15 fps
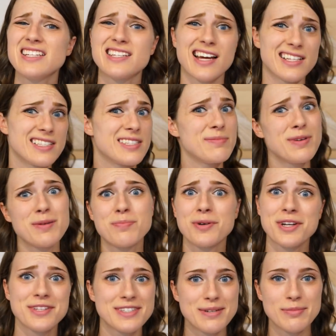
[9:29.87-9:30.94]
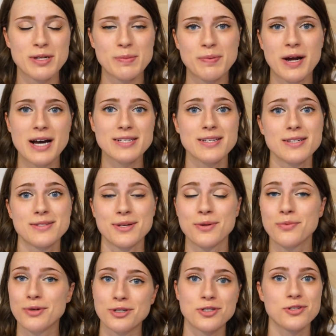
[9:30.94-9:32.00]
Tends to be a pretty similar process,
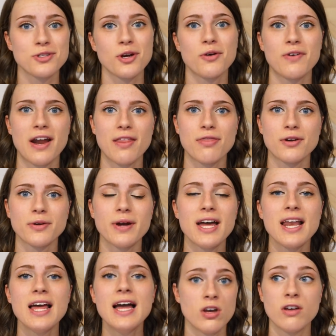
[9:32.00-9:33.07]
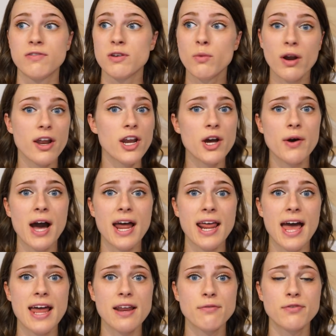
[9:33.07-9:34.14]
so we'll just go right through it. If you wanna know how
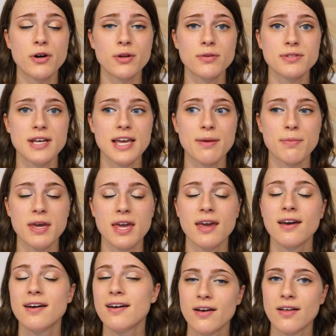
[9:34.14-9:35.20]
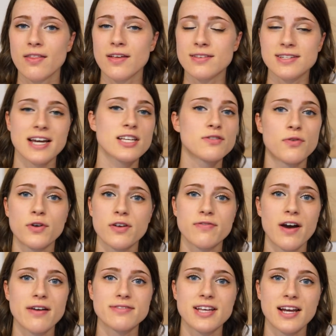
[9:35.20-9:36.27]
to edit photos like me, these next
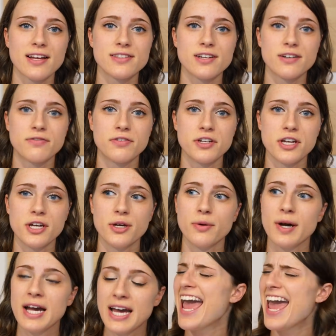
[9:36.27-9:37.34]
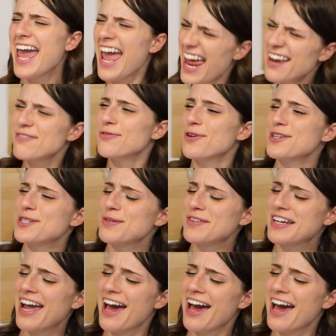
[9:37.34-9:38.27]
45 seconds are for you. Hit it, voiceover